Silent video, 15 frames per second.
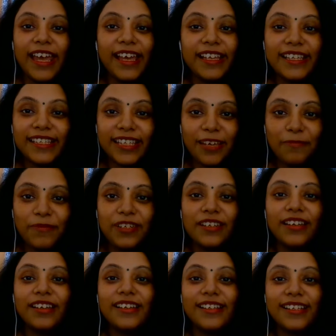Except
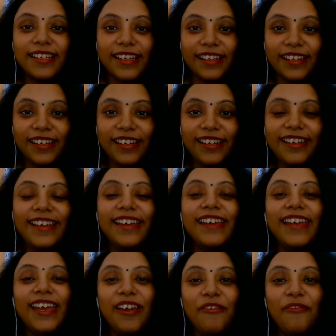Sunny,
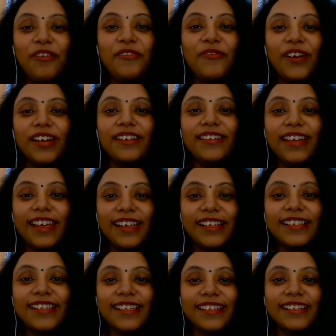everyone
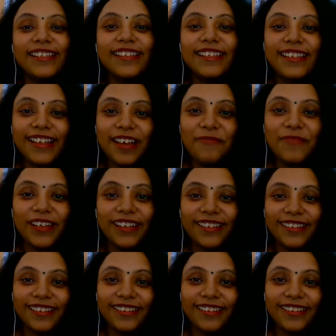else is coming.